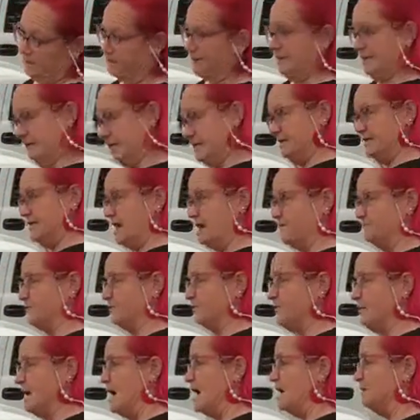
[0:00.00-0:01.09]
And we did that
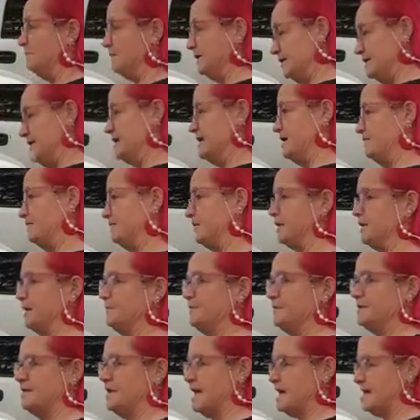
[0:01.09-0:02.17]
for a while. We did that for a
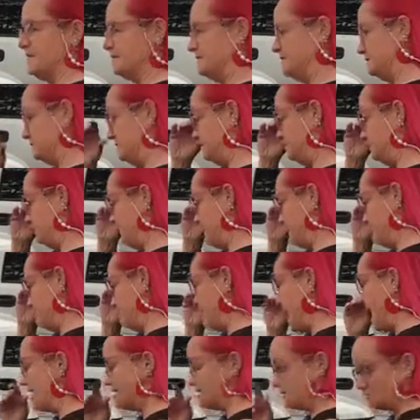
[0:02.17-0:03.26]
couple of days.
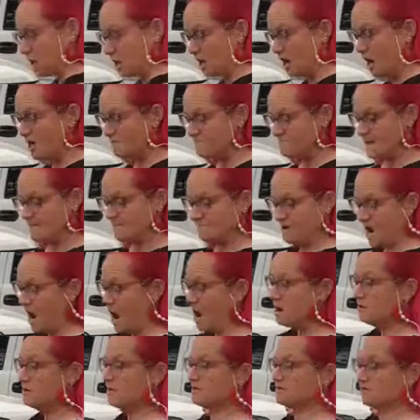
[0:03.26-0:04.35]
I had to turn off my
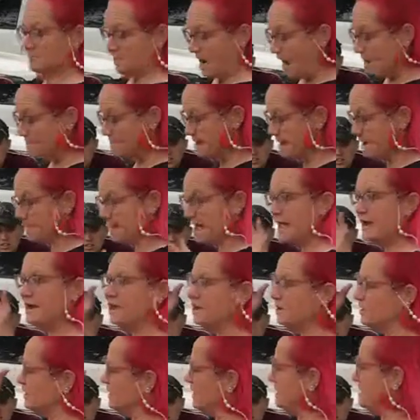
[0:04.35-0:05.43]
phone and stop my
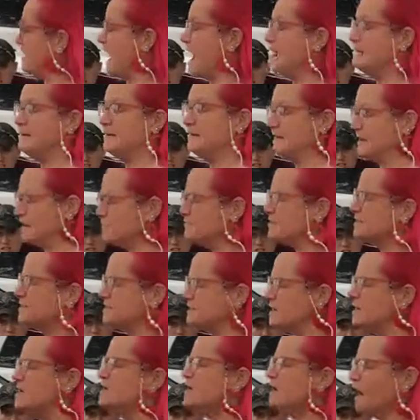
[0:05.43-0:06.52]
mail. And I mean, it was
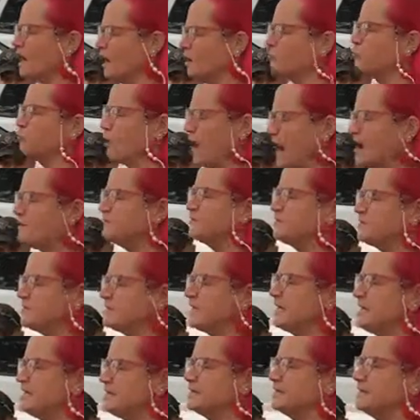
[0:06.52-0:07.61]
a rough
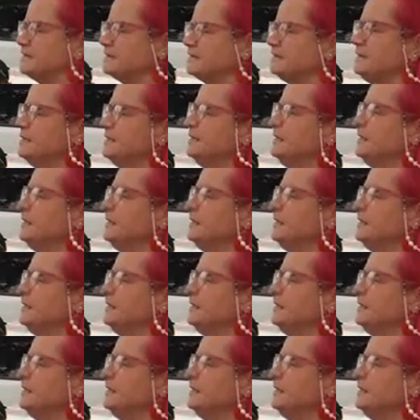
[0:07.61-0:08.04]
season.